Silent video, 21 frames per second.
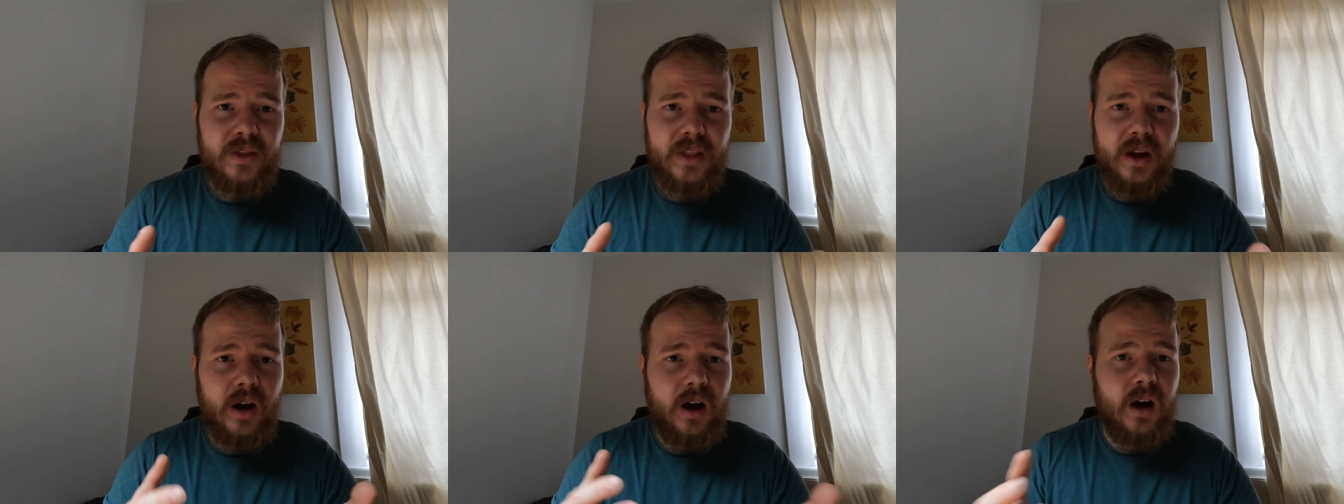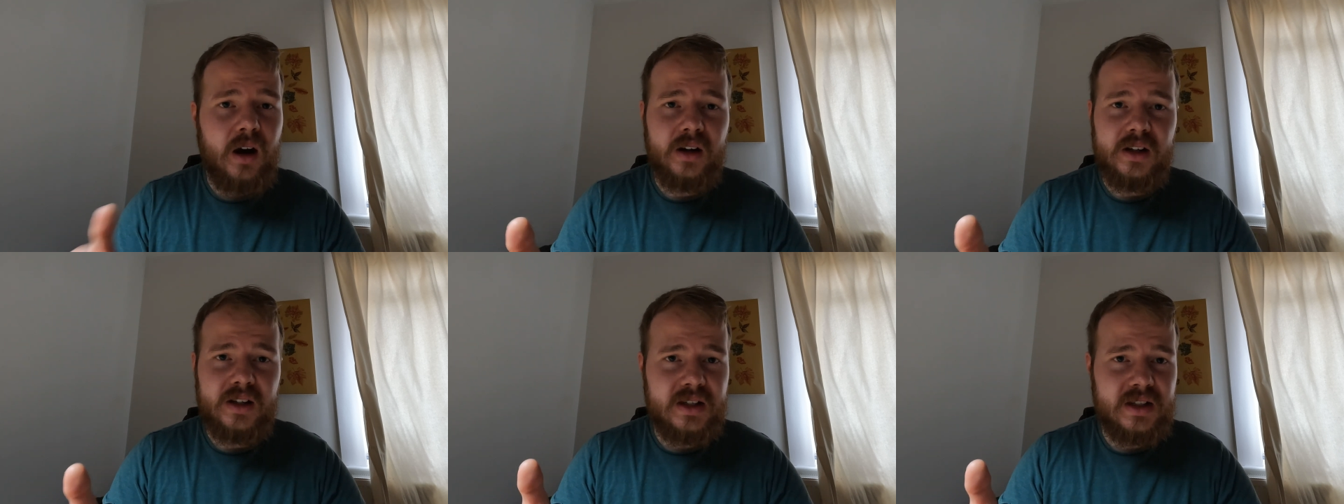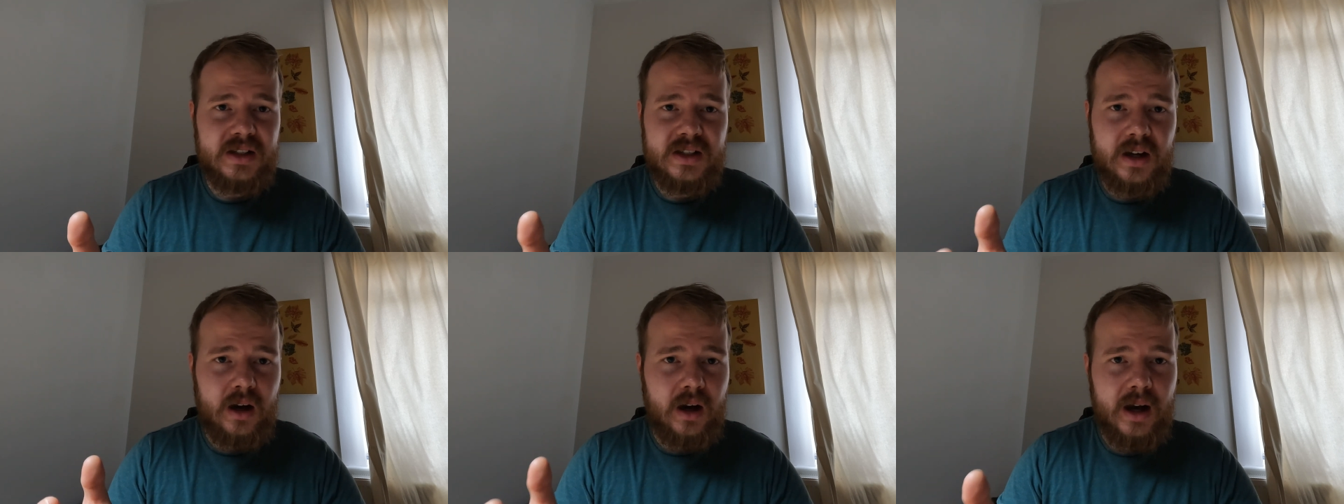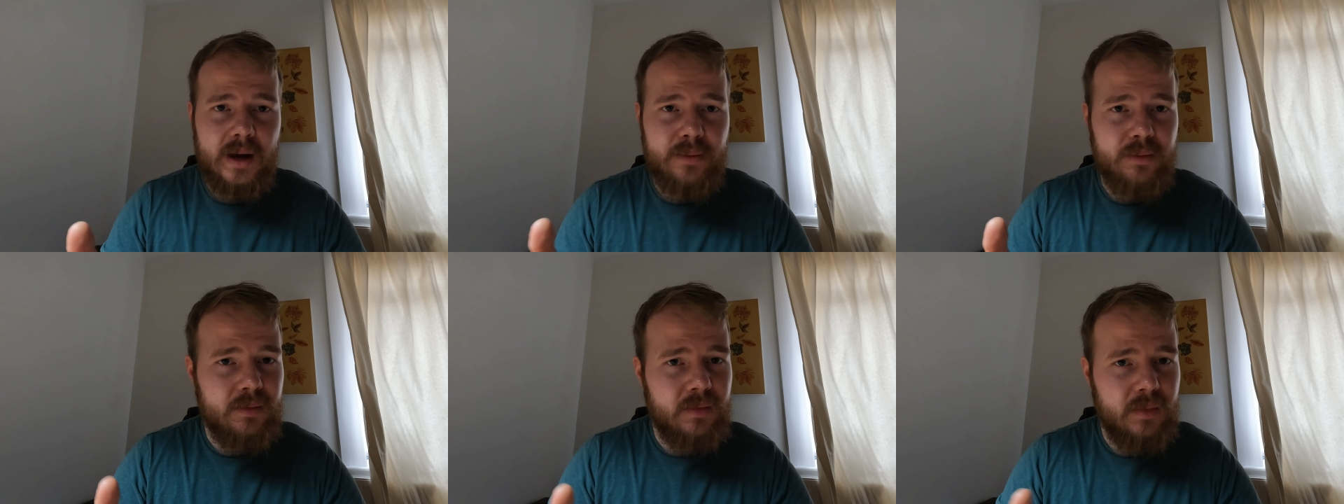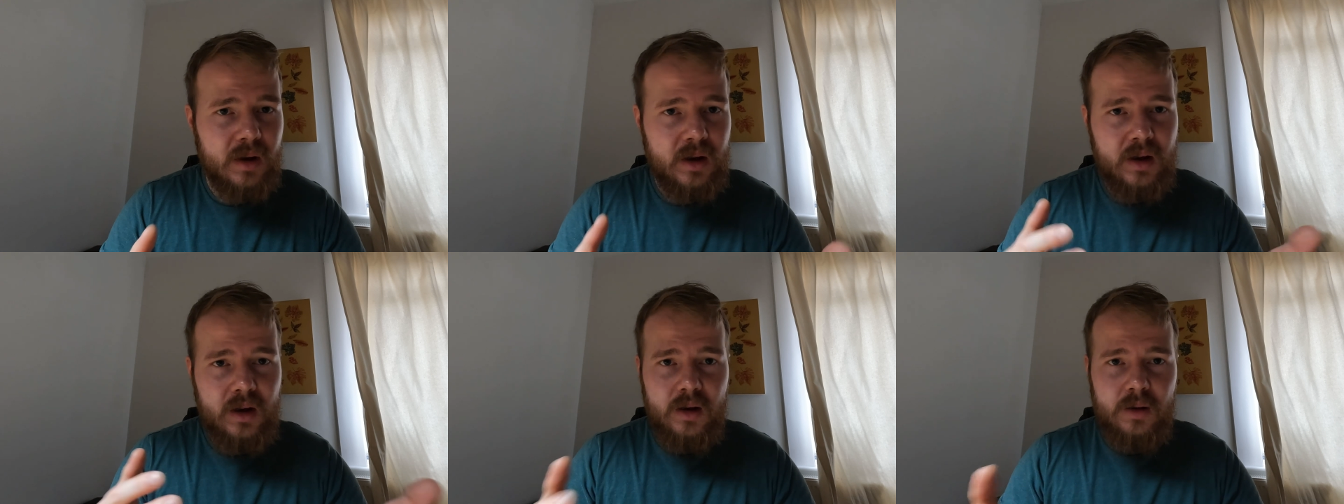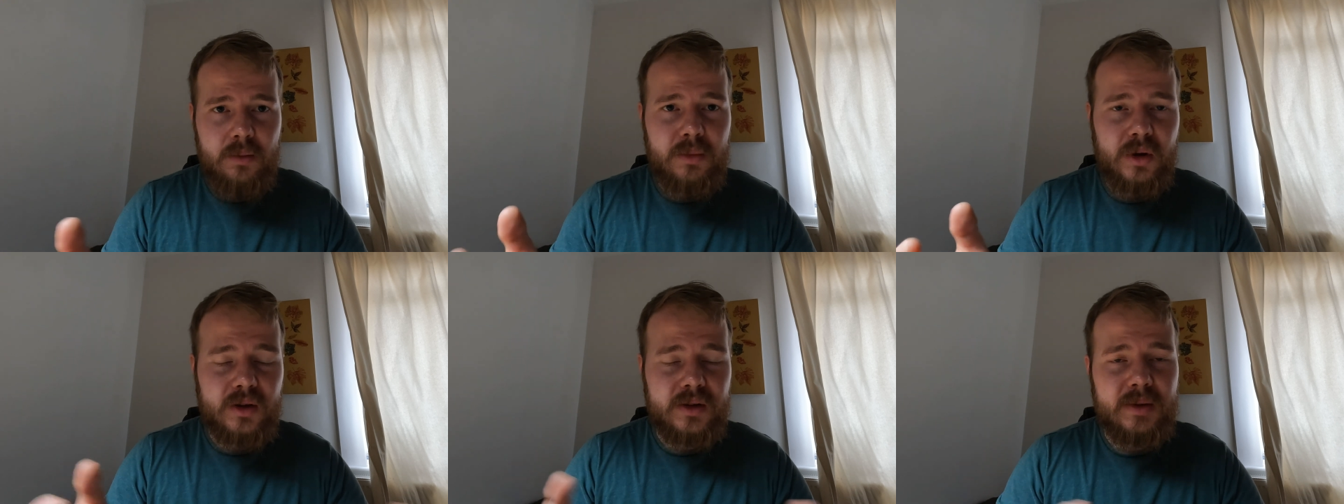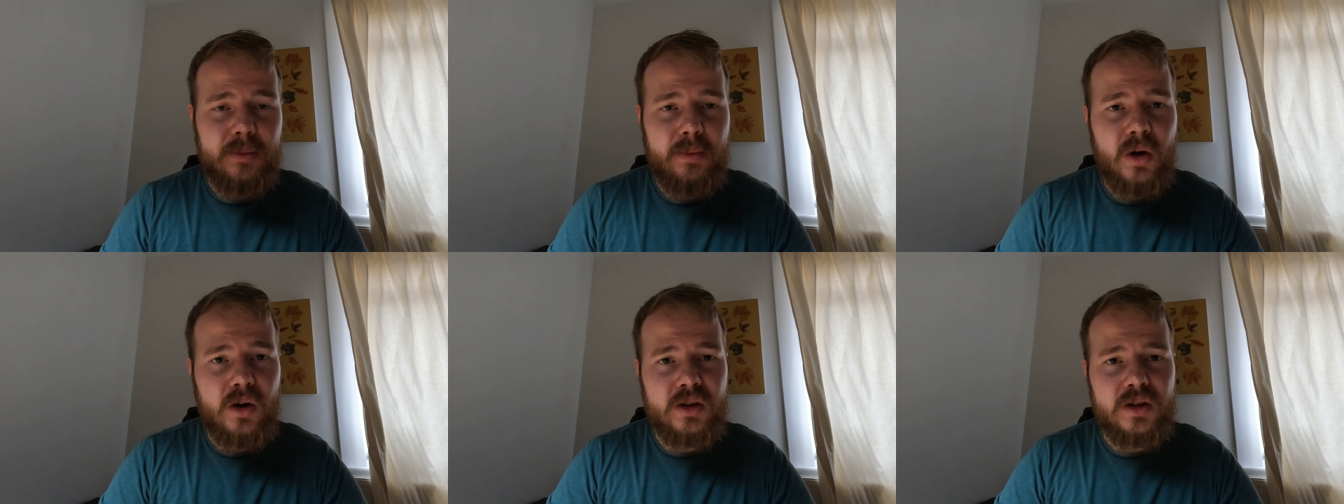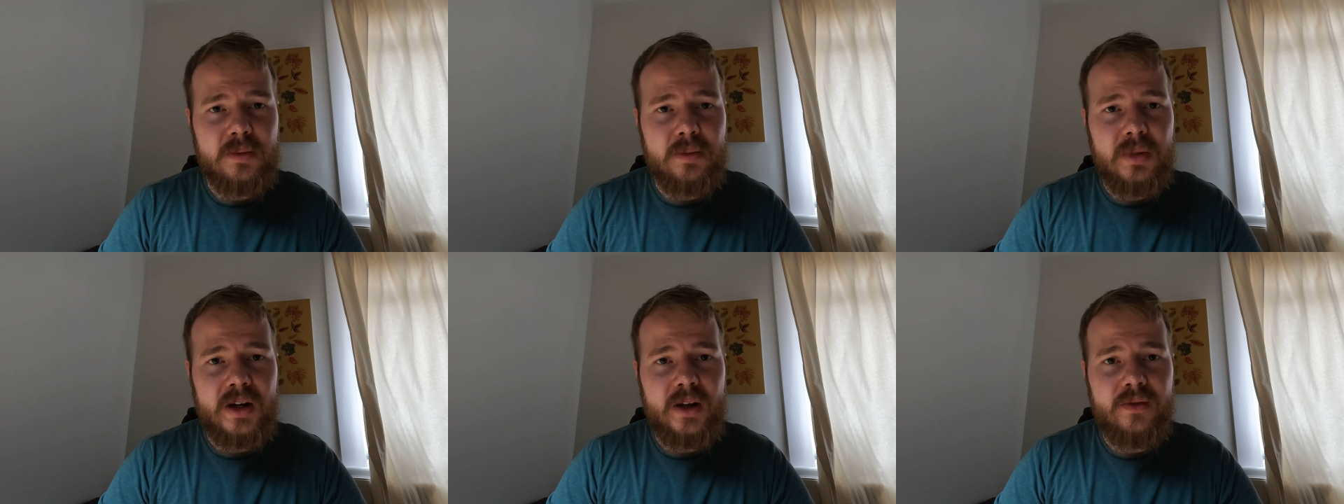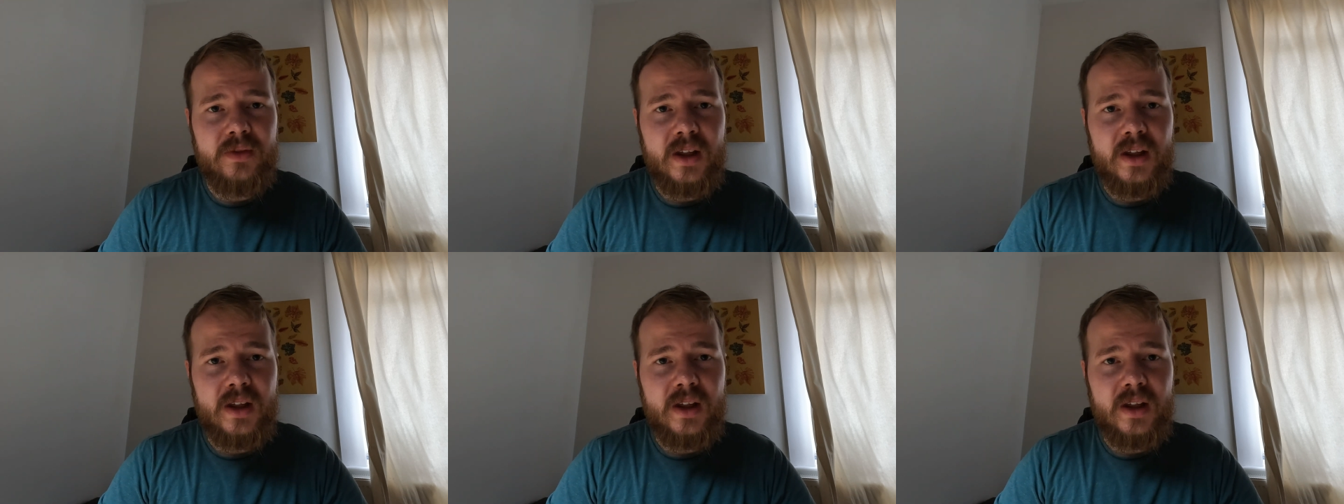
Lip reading: the hardest time possibly